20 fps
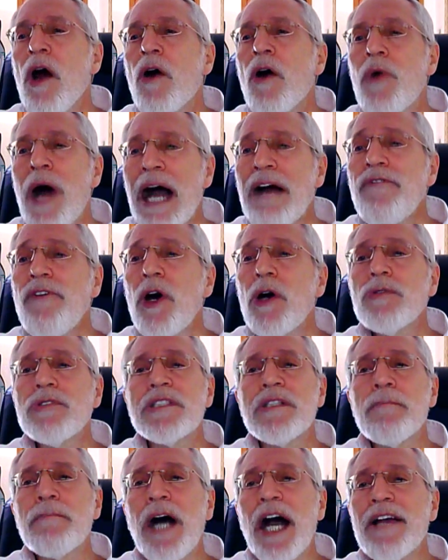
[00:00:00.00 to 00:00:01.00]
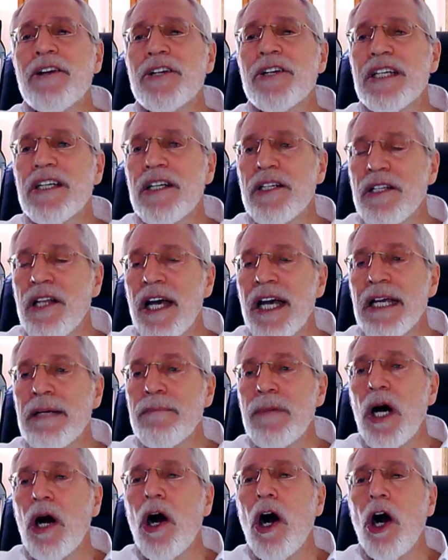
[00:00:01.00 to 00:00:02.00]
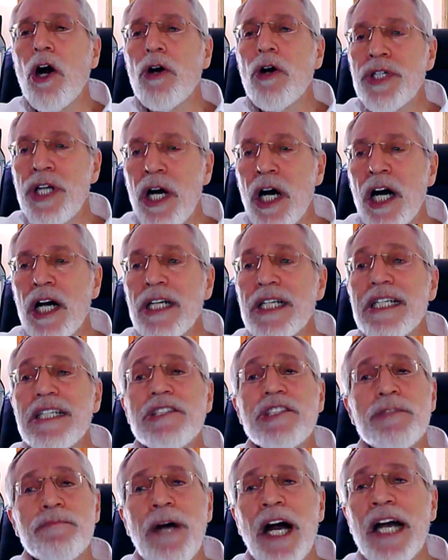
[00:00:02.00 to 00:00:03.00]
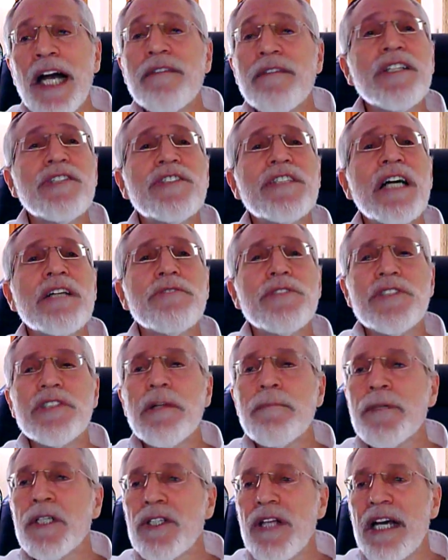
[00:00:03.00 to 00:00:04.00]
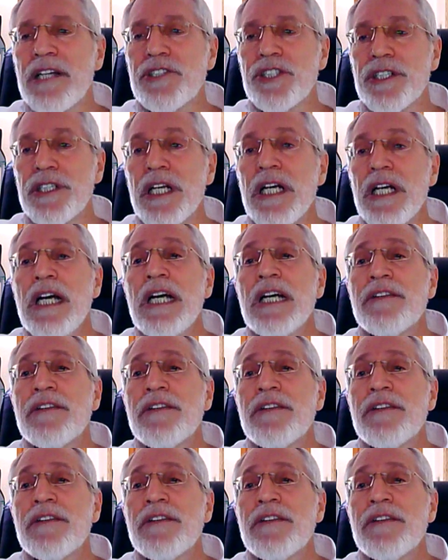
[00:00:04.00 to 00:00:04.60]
Rav holds the buyer can claim ona in spite of the seller's stipulation.